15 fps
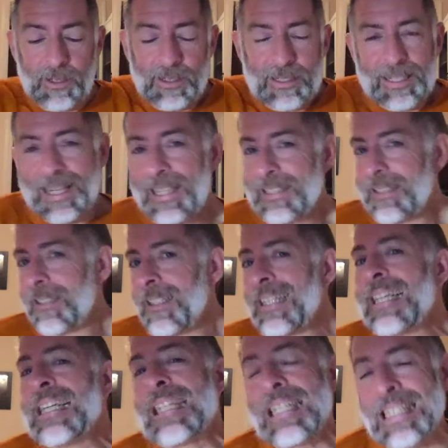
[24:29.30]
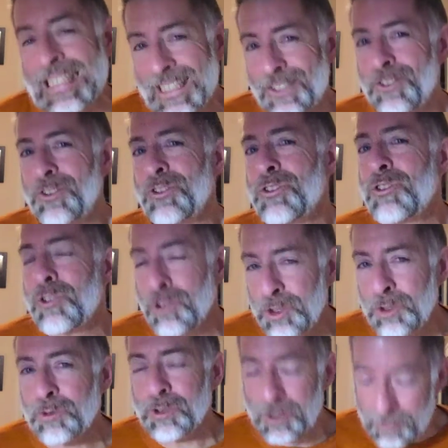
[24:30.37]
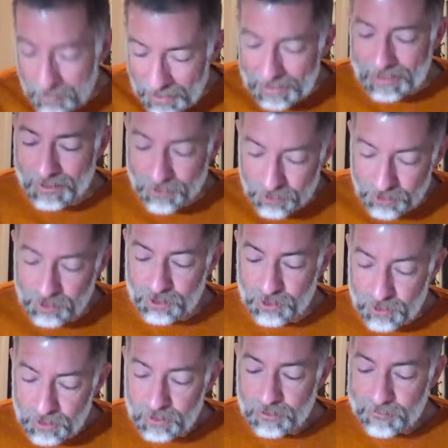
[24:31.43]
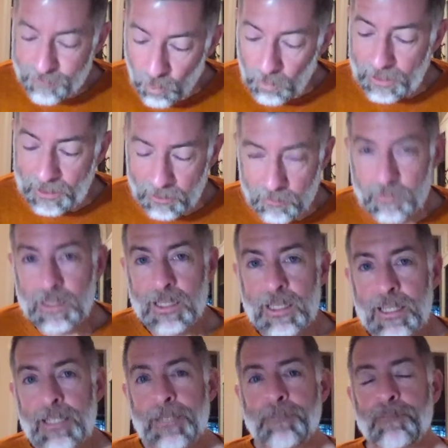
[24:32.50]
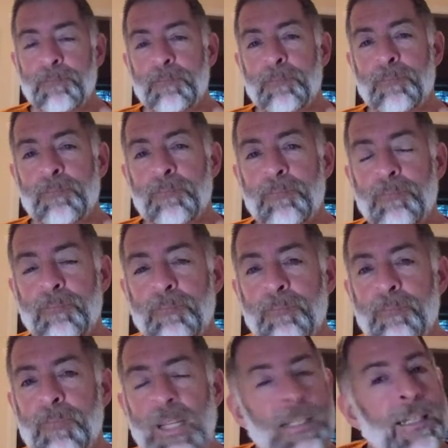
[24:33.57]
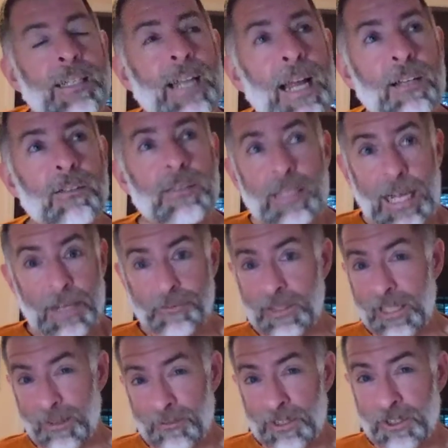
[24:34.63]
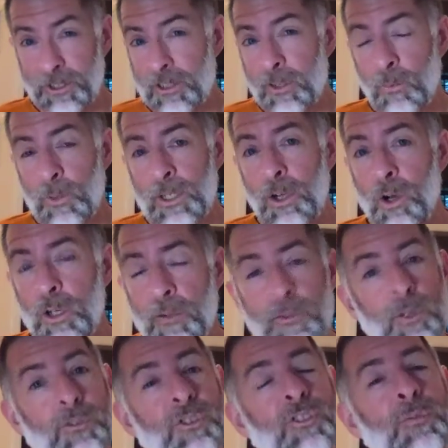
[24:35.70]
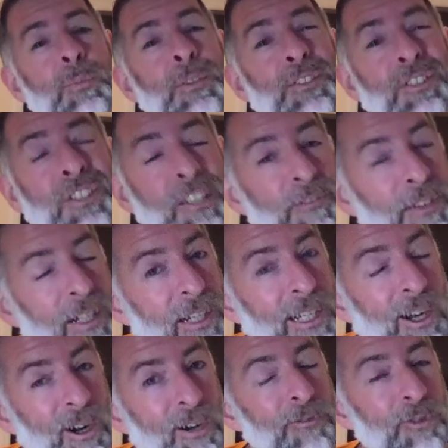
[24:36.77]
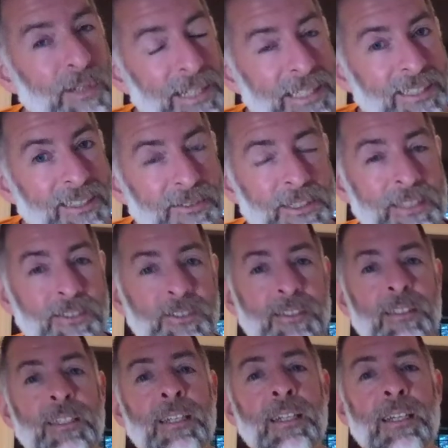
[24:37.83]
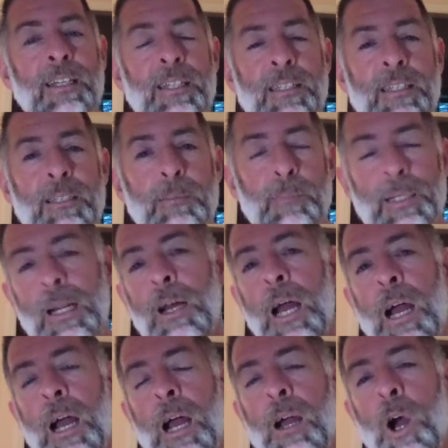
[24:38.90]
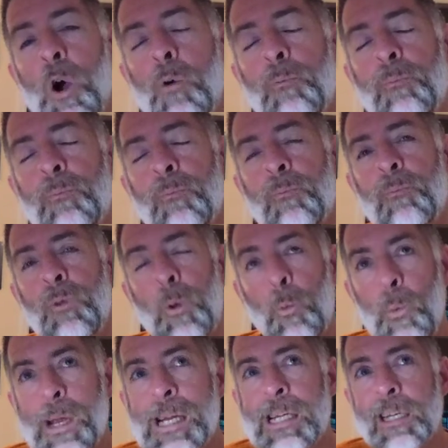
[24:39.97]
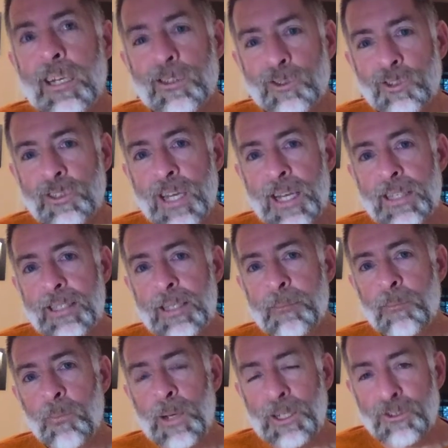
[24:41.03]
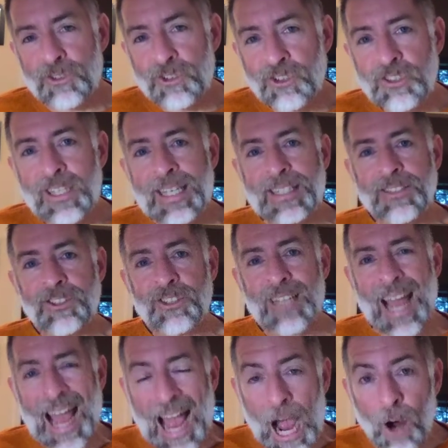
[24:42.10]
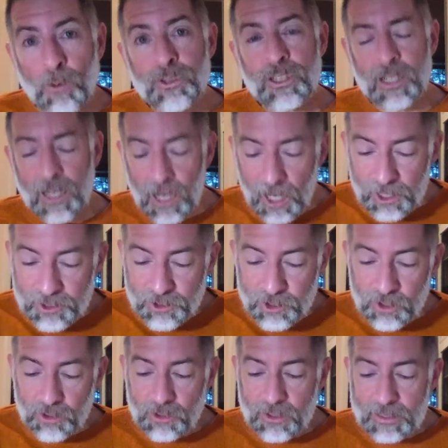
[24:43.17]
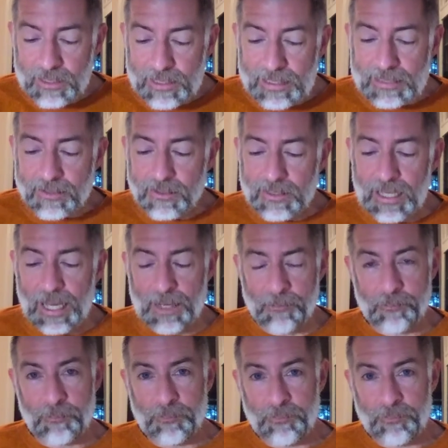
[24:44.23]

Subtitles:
God is leading us to do some things for him. And I don't have the definition on what all of those specifically are for each of us, but I hope that we can understand that we are sent out under his name.